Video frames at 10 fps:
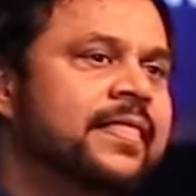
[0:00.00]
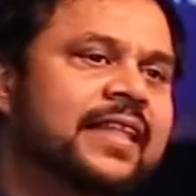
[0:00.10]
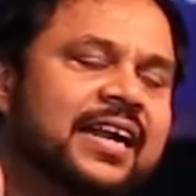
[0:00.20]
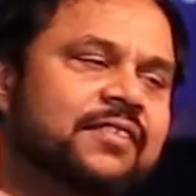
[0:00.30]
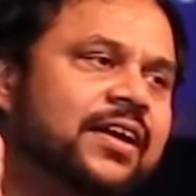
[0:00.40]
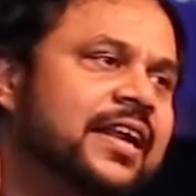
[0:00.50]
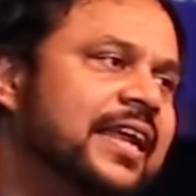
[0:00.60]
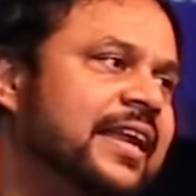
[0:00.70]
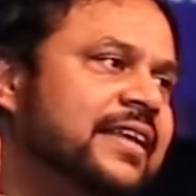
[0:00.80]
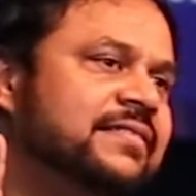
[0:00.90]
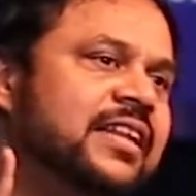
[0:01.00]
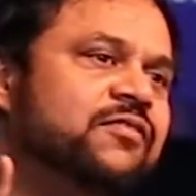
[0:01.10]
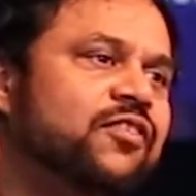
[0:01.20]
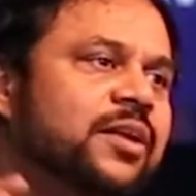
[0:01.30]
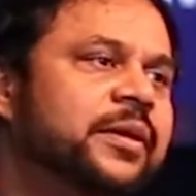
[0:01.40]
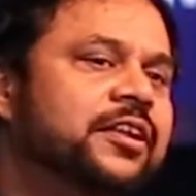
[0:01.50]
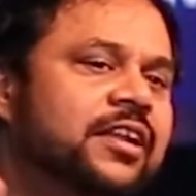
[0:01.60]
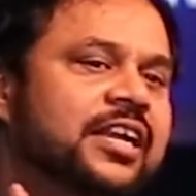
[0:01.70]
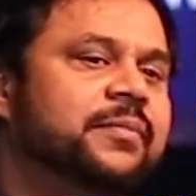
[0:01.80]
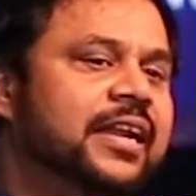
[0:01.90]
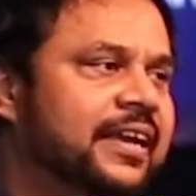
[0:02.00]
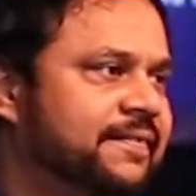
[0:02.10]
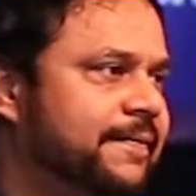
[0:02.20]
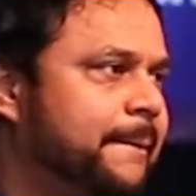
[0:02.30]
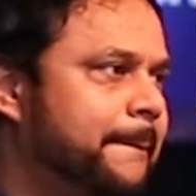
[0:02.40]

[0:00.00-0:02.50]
That one line is enough for me to lead my life.